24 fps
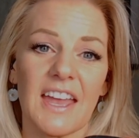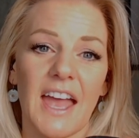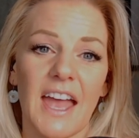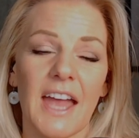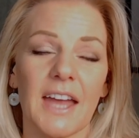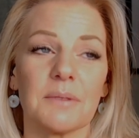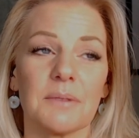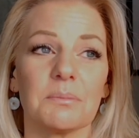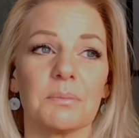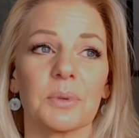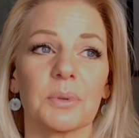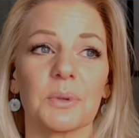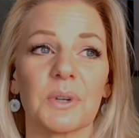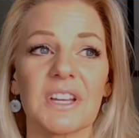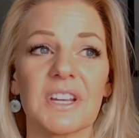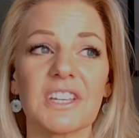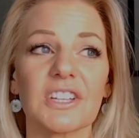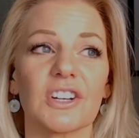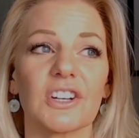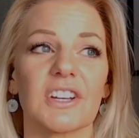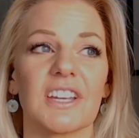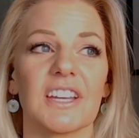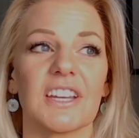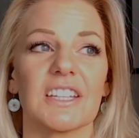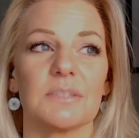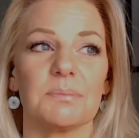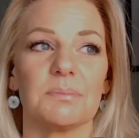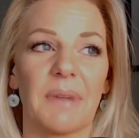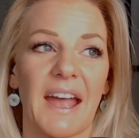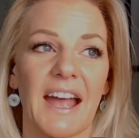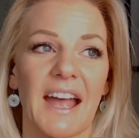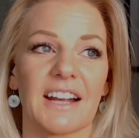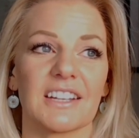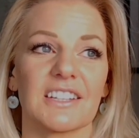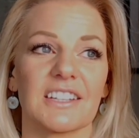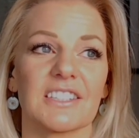and bring your kids
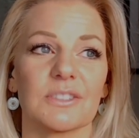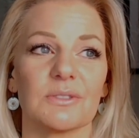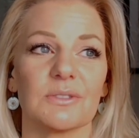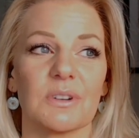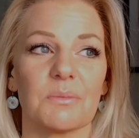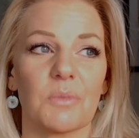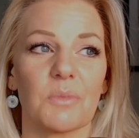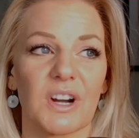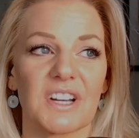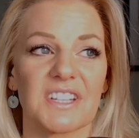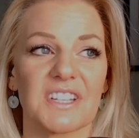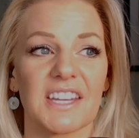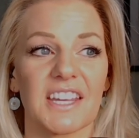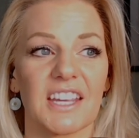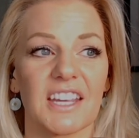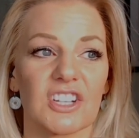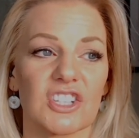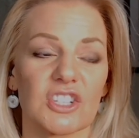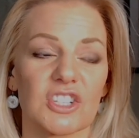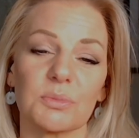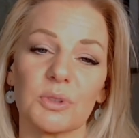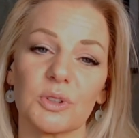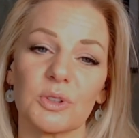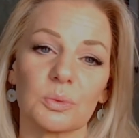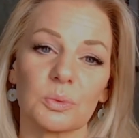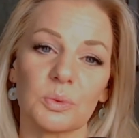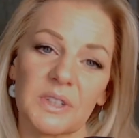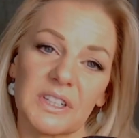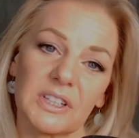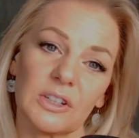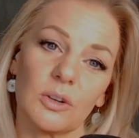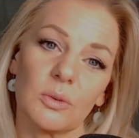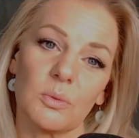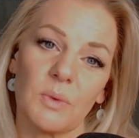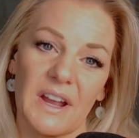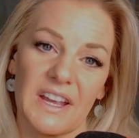back into a more tangible,
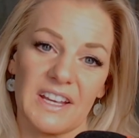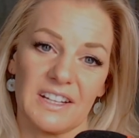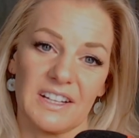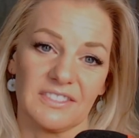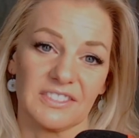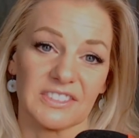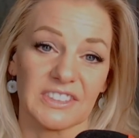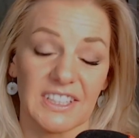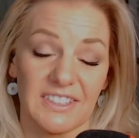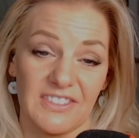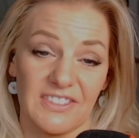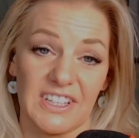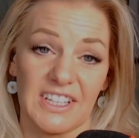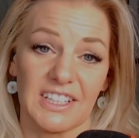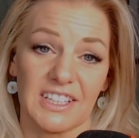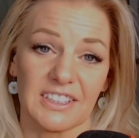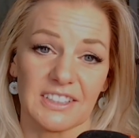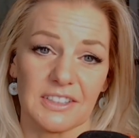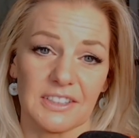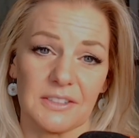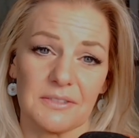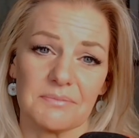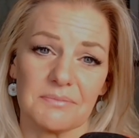real way of living.